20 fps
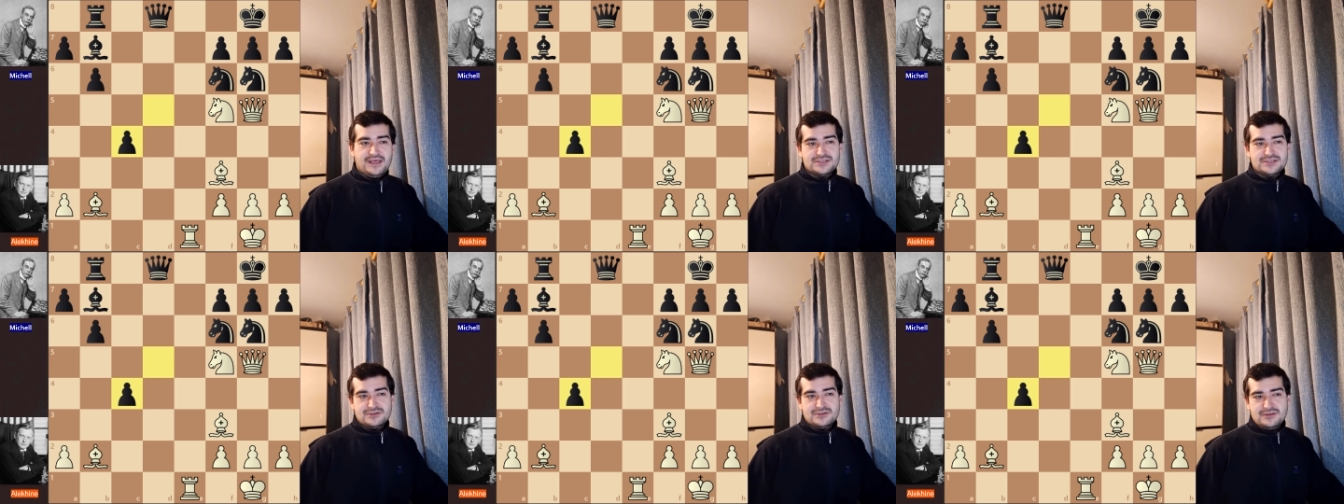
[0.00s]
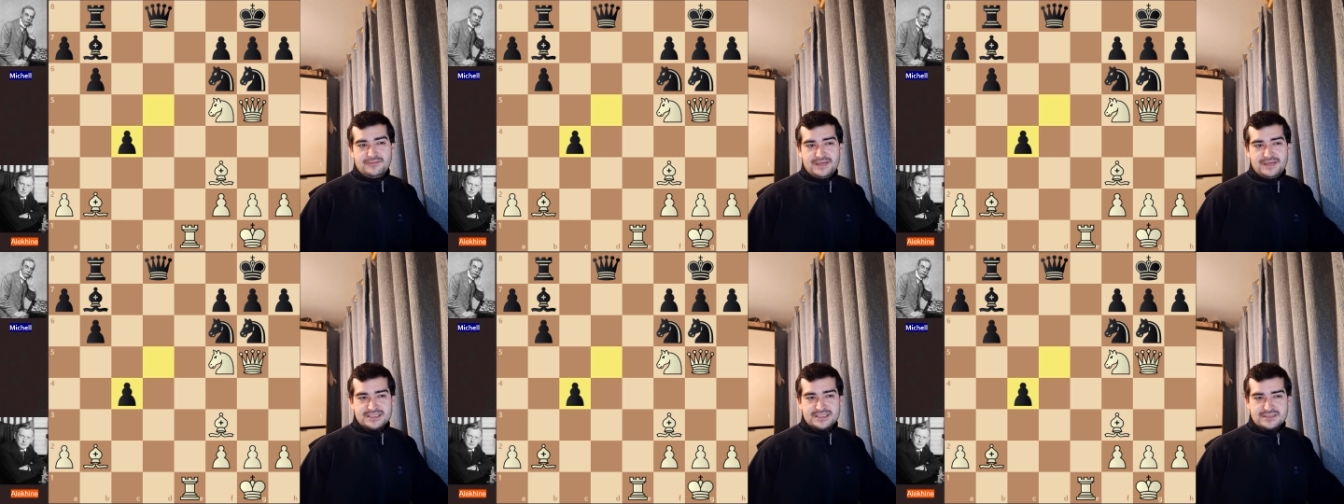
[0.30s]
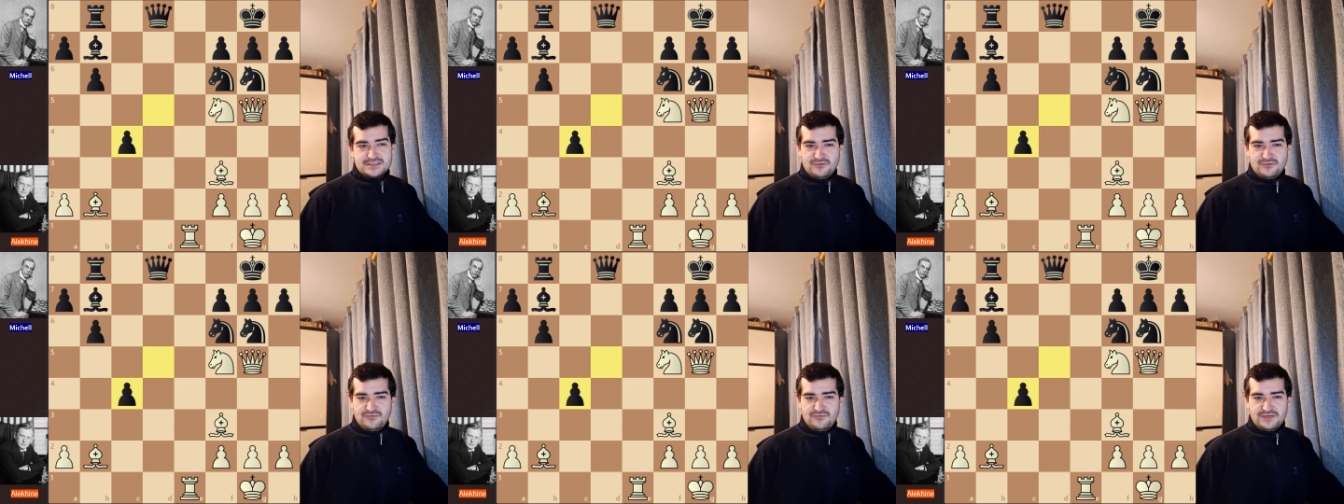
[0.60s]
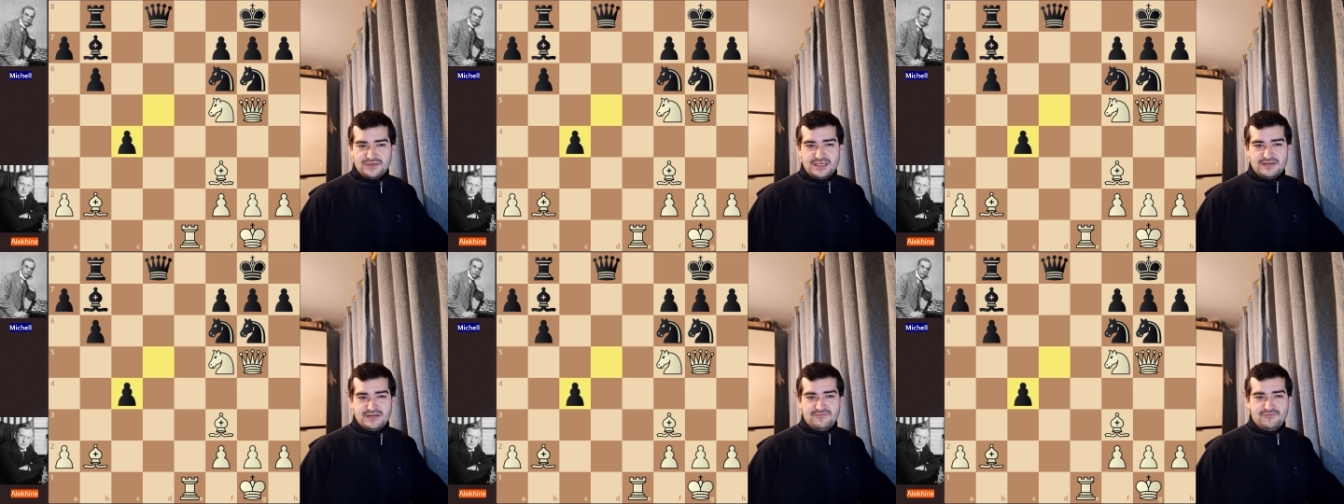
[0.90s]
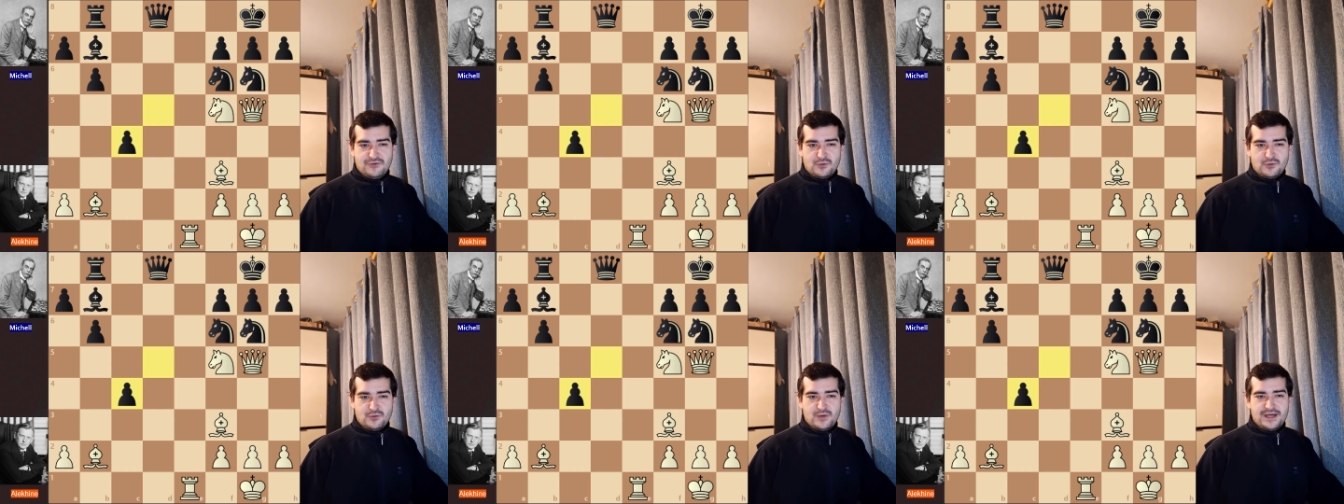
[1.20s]
So the best move here
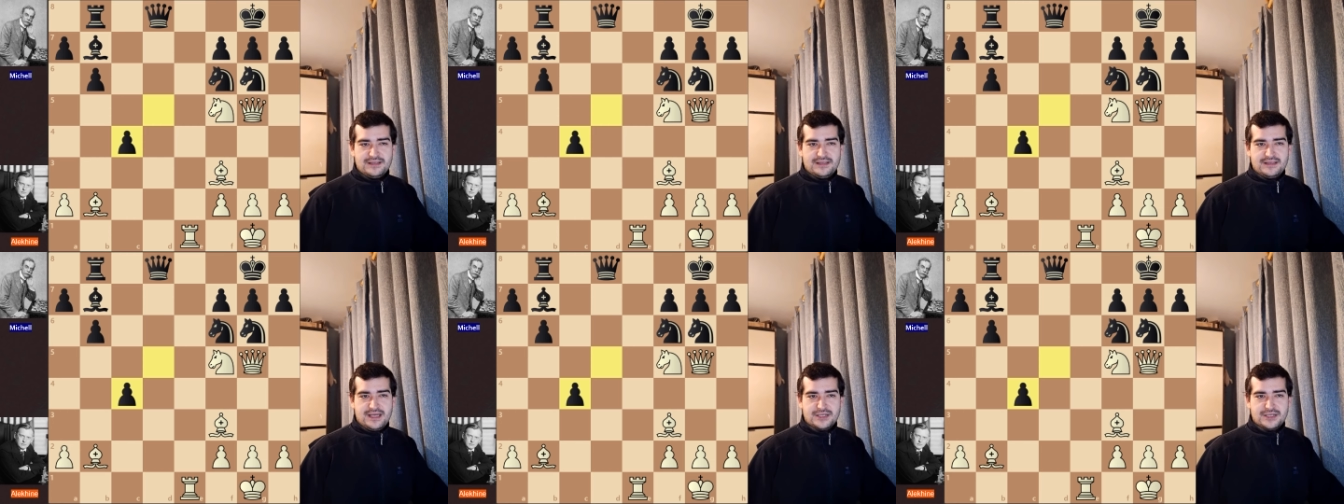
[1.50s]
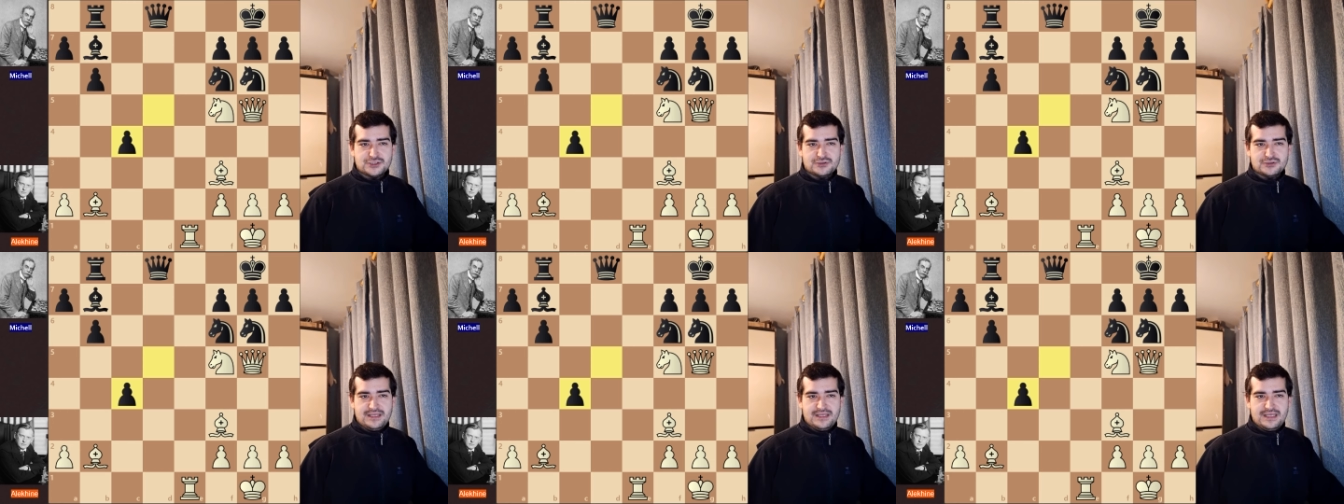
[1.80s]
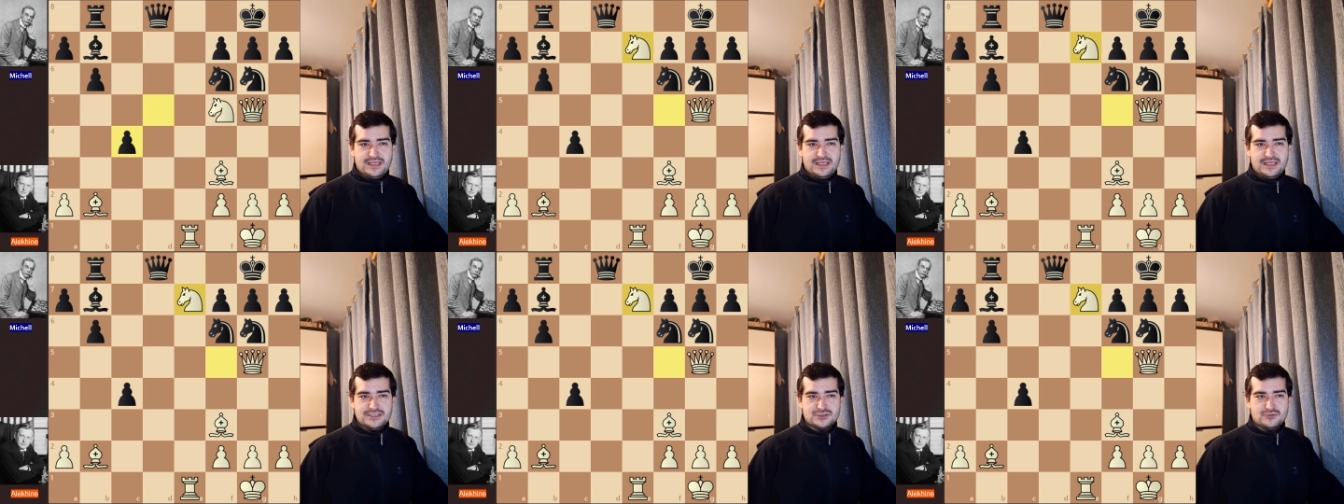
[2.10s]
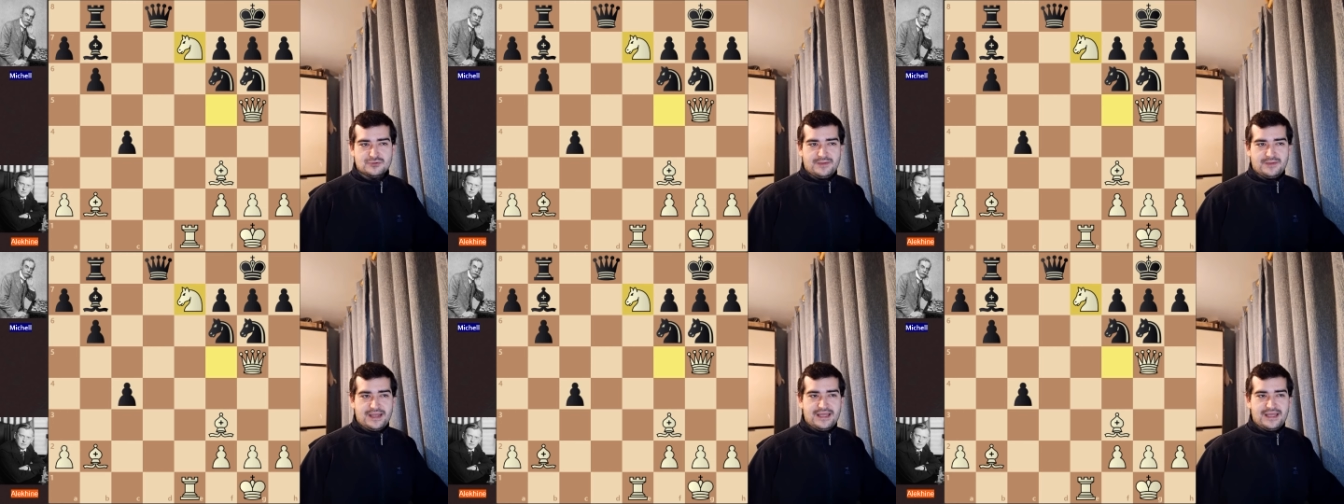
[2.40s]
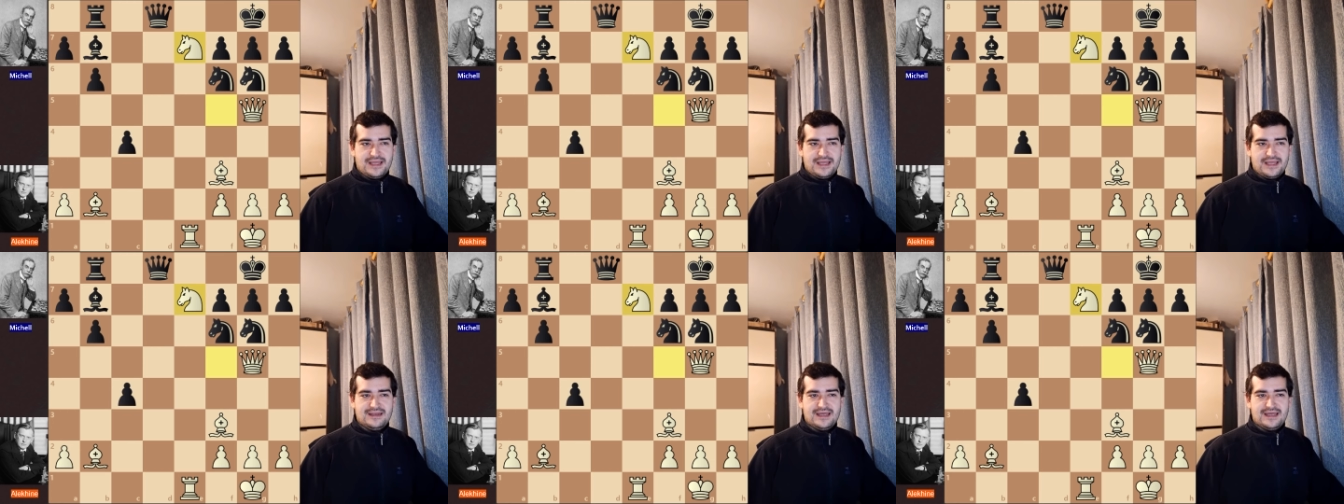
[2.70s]
for white actually is to
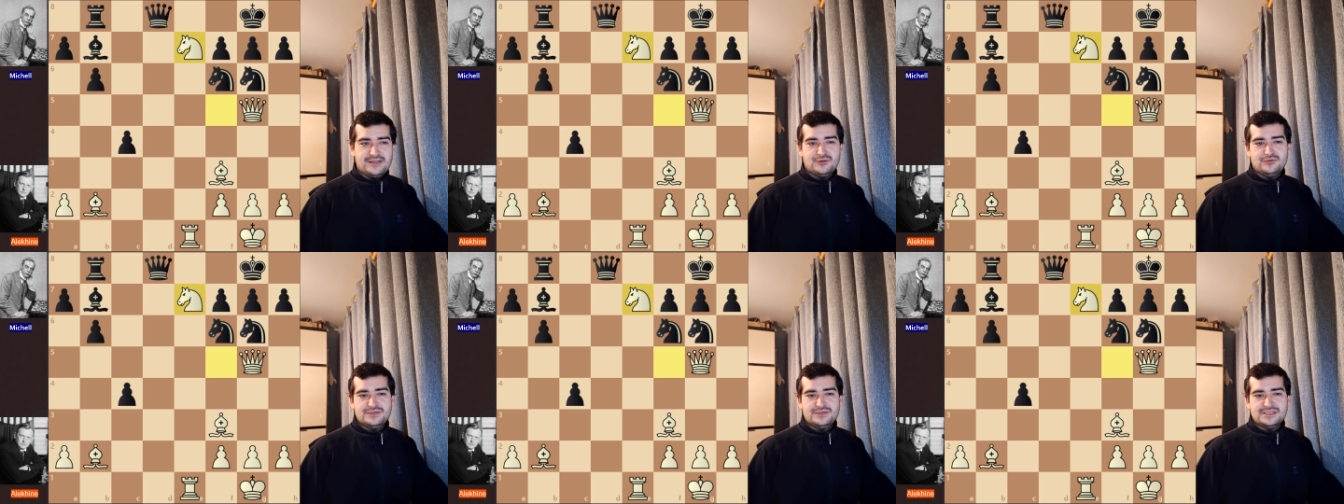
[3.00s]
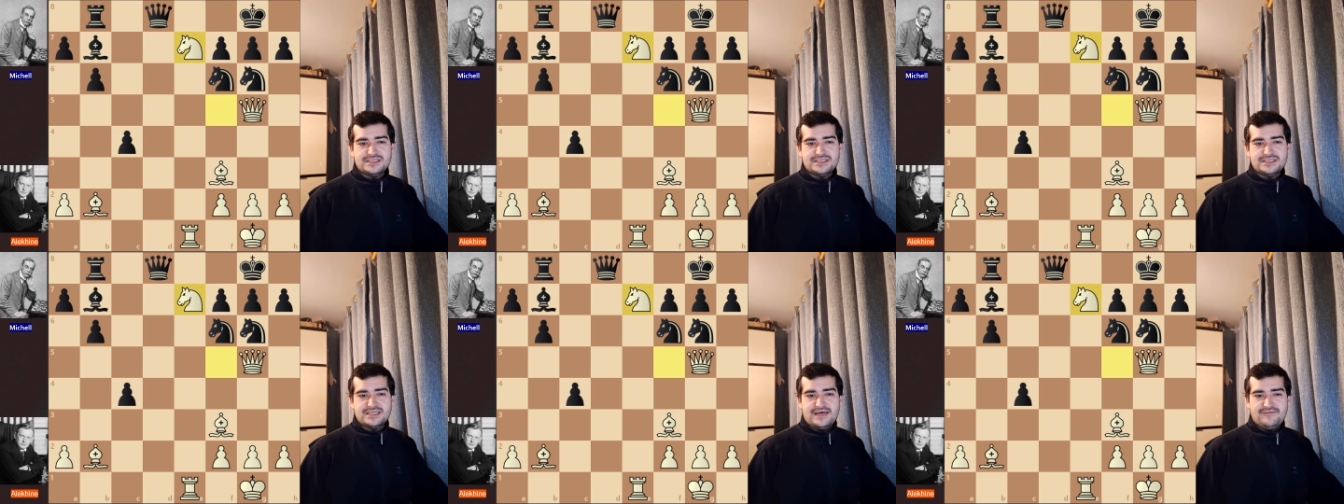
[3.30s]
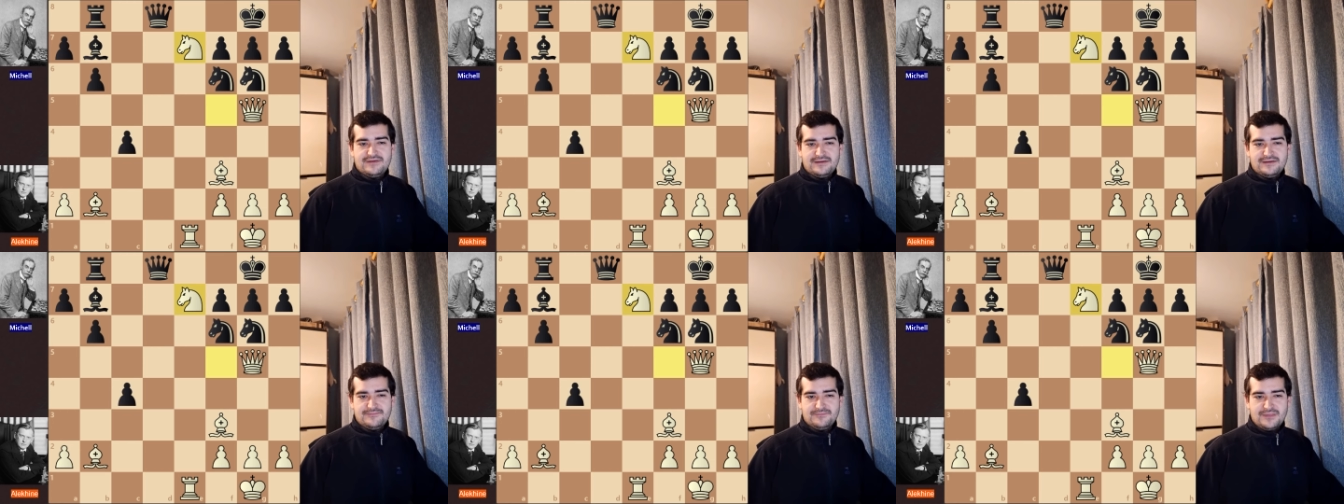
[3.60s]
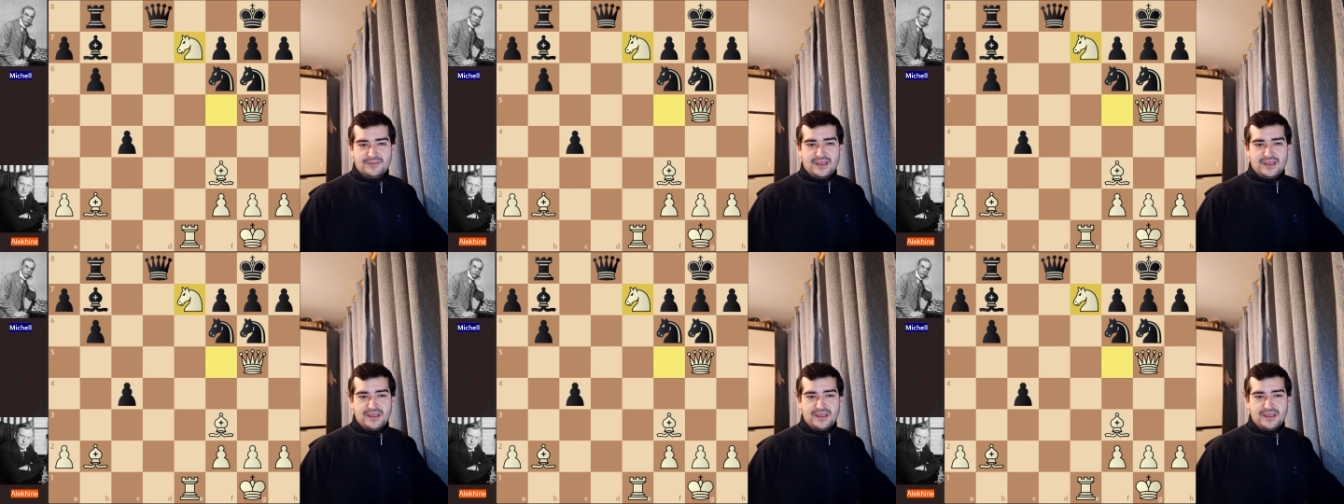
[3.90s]
play knight to e7.